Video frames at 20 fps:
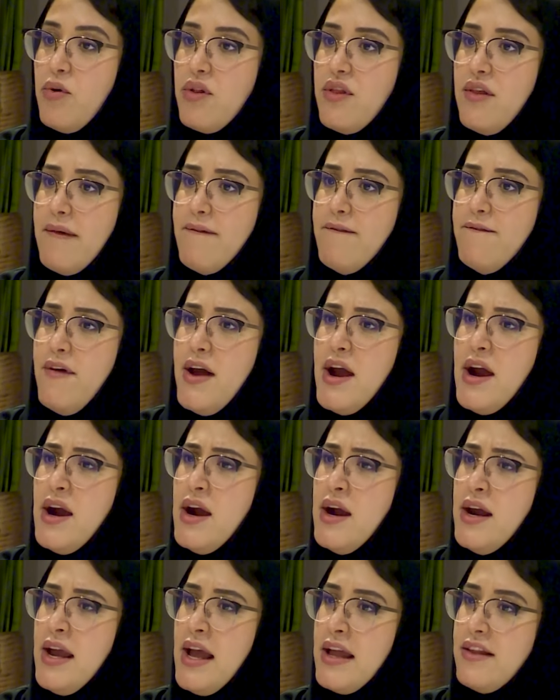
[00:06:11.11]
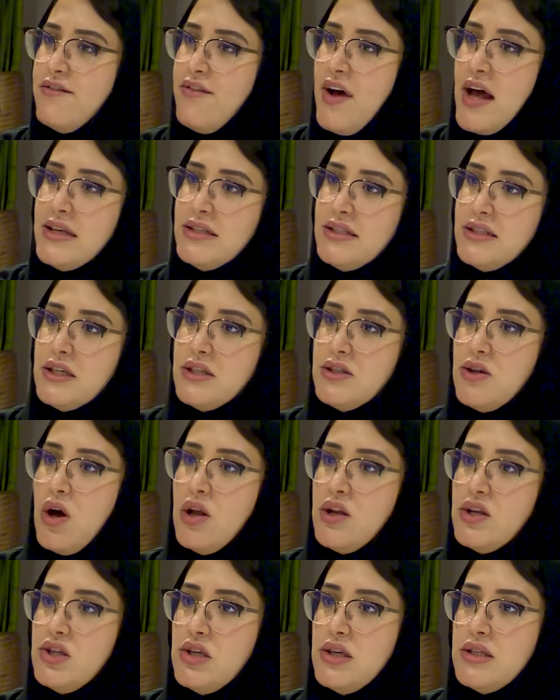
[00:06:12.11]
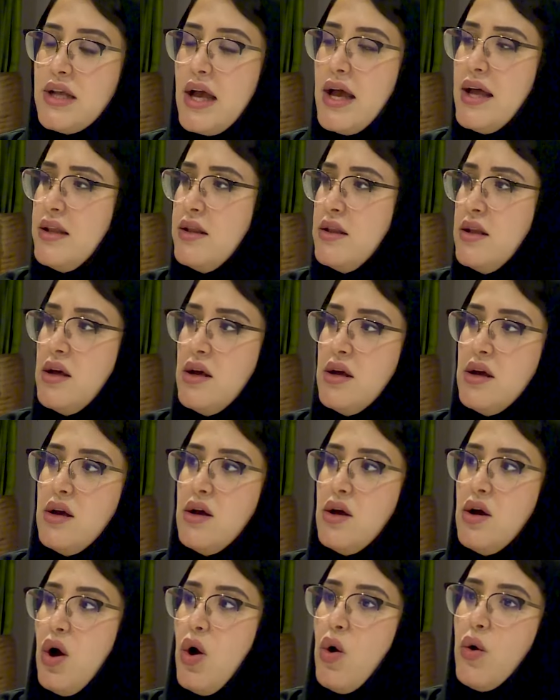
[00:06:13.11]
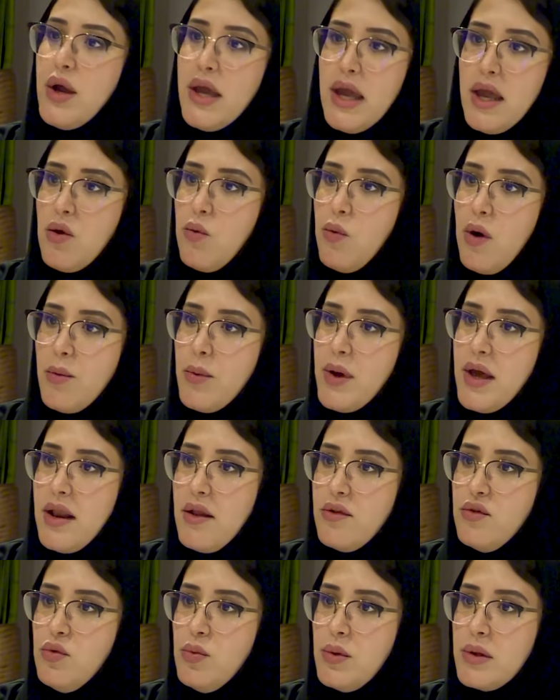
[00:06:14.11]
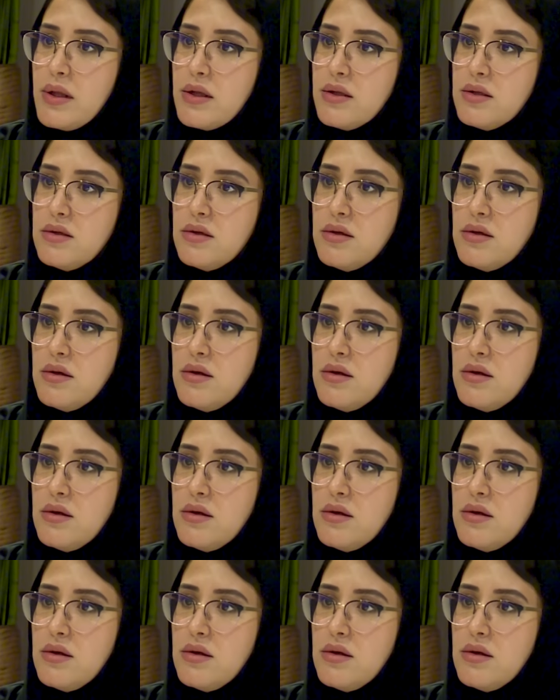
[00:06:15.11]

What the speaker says: with a very advanced technologies and okay, what are we gonna do with it?